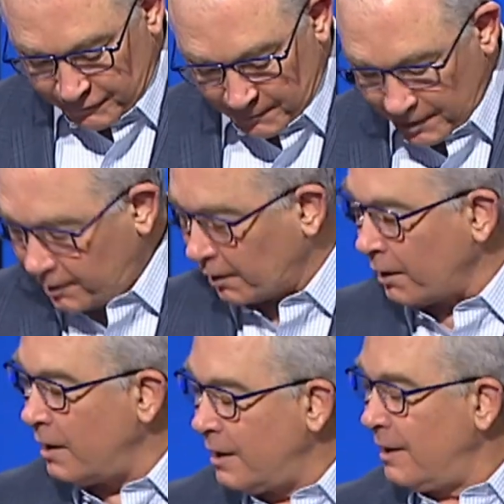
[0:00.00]
from here.
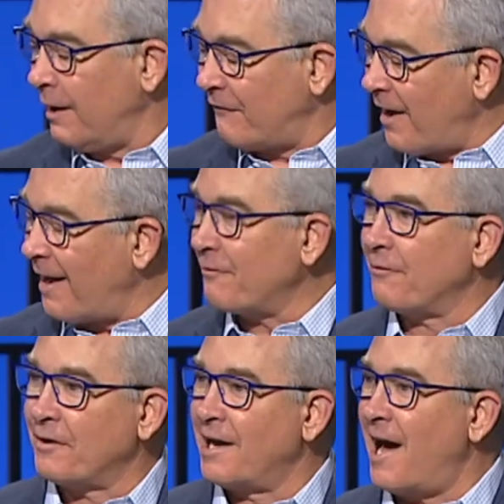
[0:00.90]
If I ever
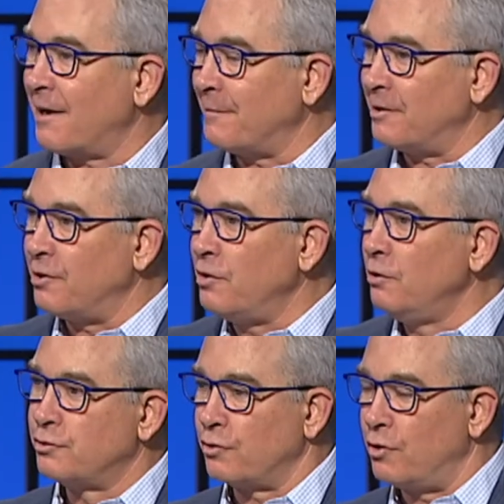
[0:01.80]
forgot them in the
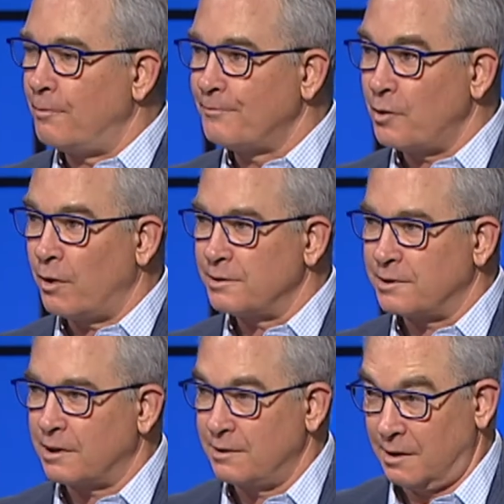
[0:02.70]
newsroom, or as
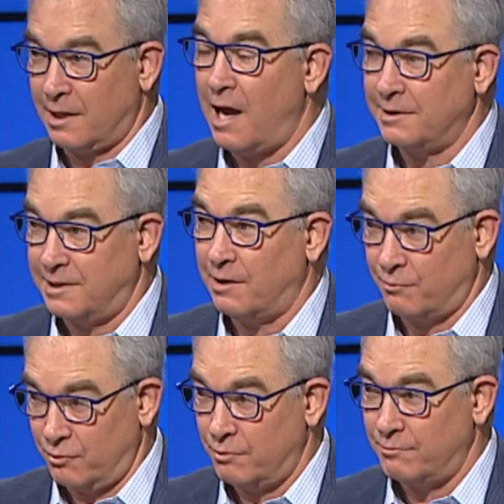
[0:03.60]
the content
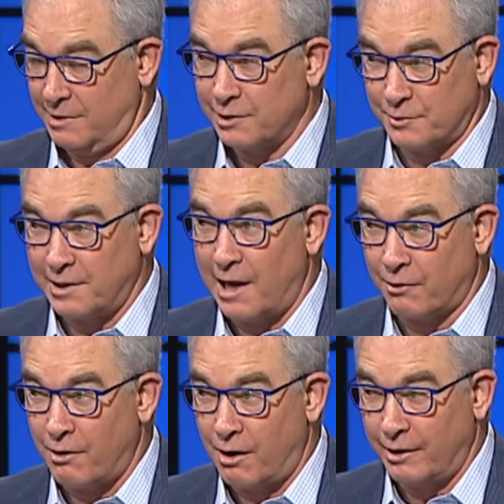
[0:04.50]
room, as we now
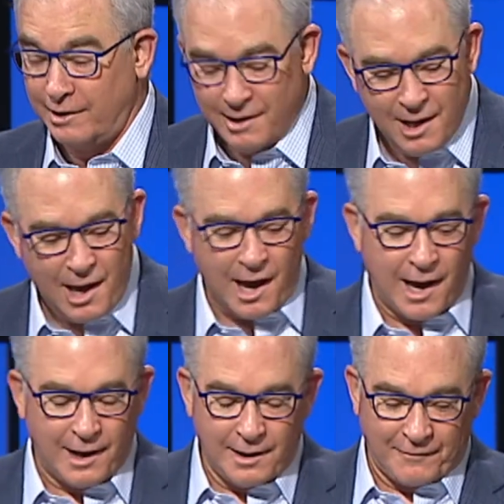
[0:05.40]
call it,
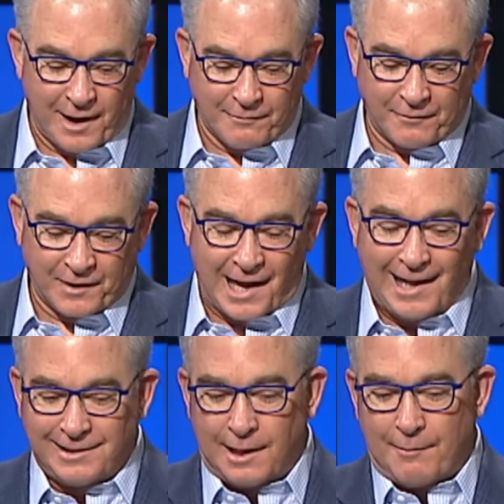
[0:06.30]
if I ever
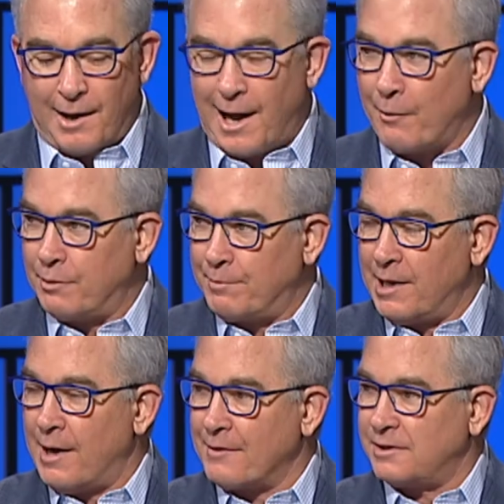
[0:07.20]
forgot them, I would be
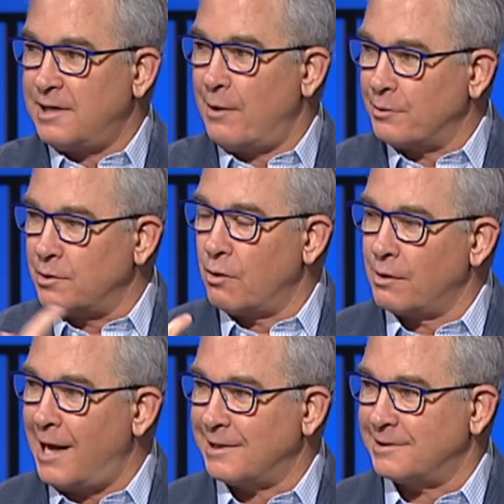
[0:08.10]
on the set with no
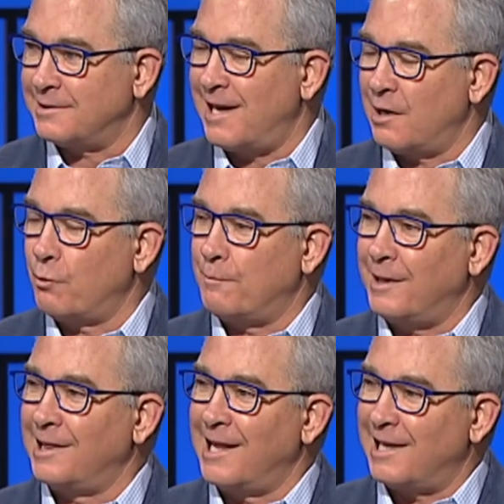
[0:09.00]
glasses, and it would be
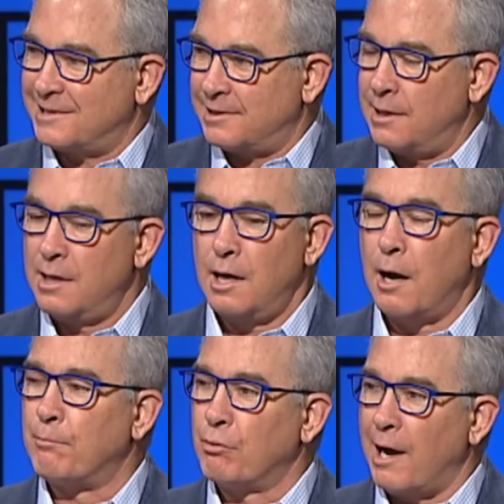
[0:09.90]
less
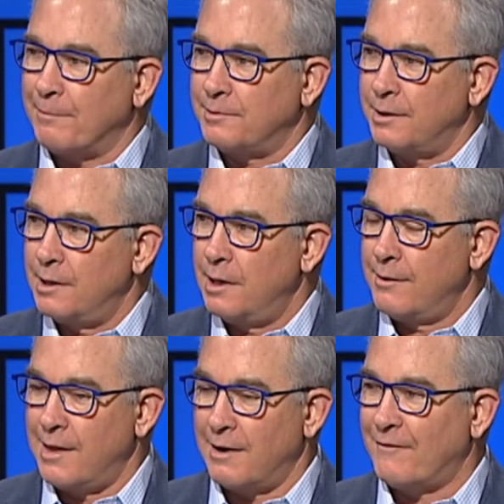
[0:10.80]
abrupt
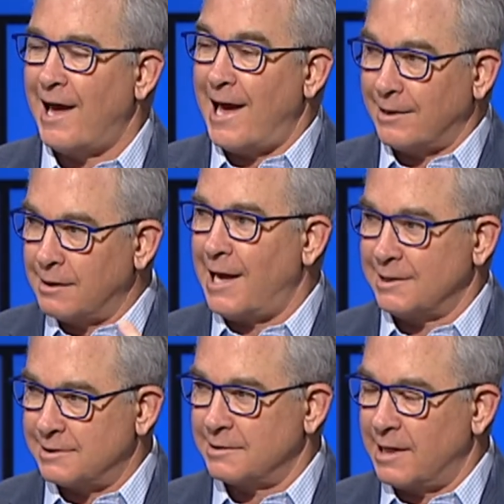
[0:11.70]
than if I had
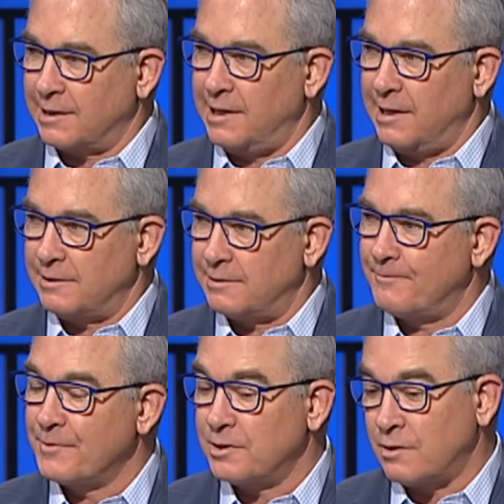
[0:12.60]
glasses like these.
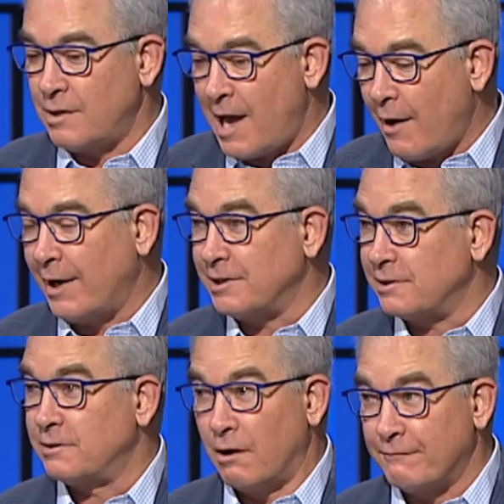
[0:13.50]
So now I
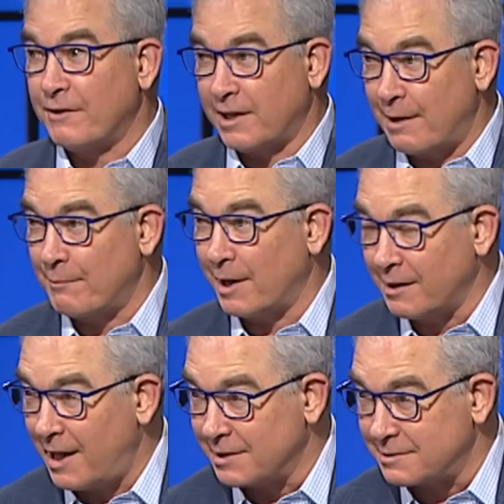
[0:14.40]
just don't forget my
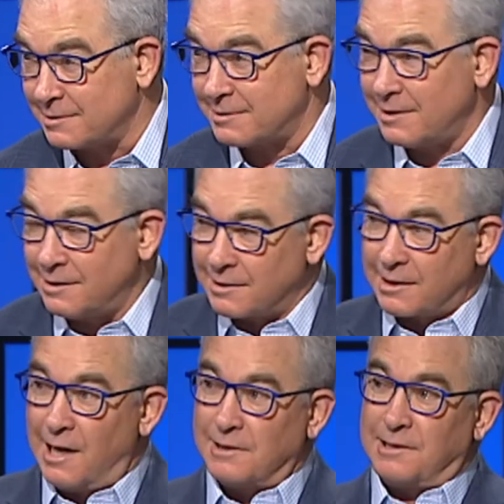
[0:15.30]
glasses in the
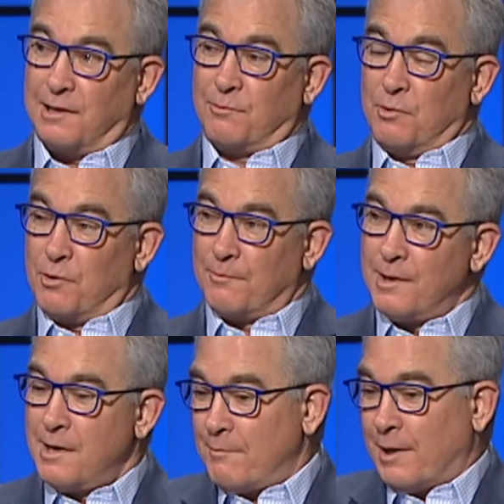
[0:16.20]
content room.
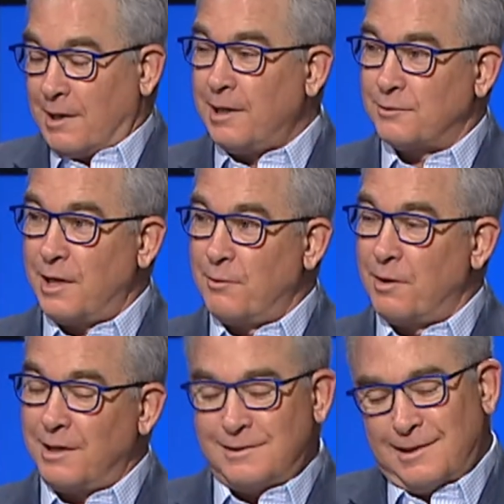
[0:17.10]
But
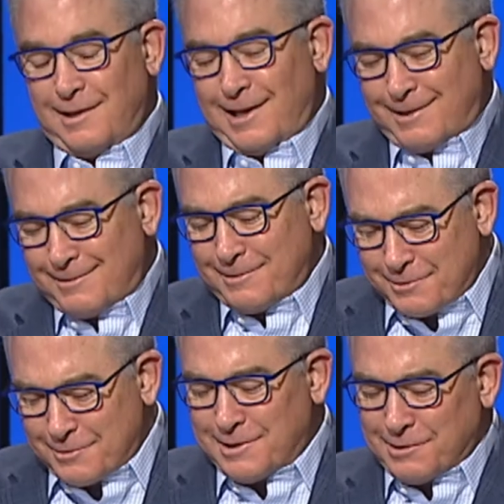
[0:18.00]
he said, like,
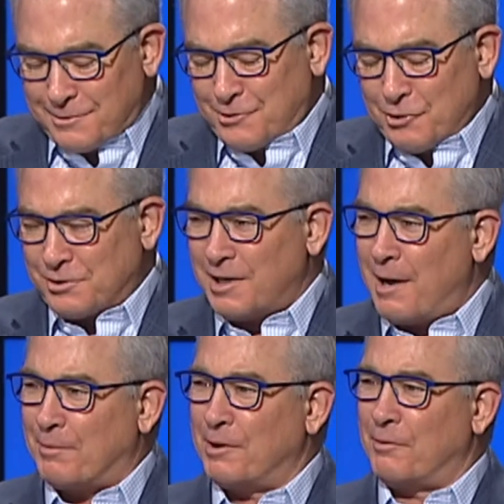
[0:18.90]
juice it
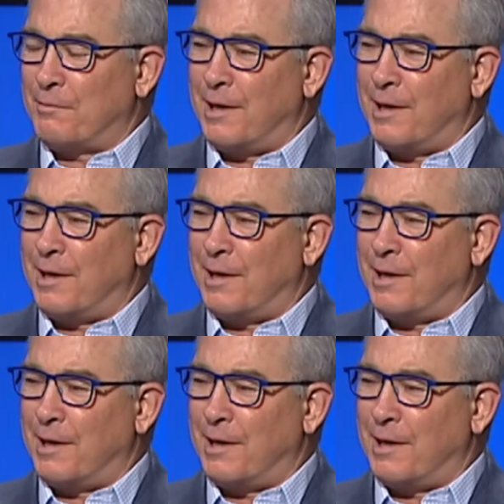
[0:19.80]
up a little bit.